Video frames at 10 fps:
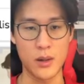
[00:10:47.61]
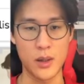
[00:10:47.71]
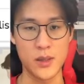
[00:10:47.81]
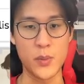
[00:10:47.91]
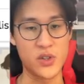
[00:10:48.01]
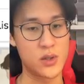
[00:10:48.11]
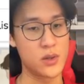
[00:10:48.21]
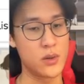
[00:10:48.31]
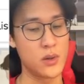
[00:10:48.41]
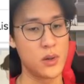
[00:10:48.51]
is
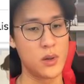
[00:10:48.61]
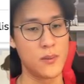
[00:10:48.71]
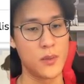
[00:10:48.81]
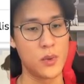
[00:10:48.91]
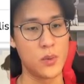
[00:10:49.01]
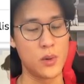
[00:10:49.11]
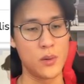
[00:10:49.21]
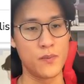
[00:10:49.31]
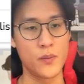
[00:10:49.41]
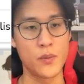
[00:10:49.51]
much
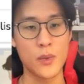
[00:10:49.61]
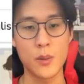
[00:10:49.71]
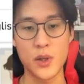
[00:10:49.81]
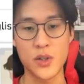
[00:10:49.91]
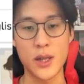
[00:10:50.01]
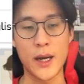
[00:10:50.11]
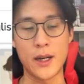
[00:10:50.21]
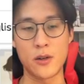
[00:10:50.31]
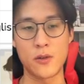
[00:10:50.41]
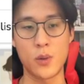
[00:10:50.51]

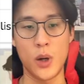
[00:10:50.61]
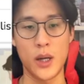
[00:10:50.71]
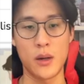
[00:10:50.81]
lighter for white.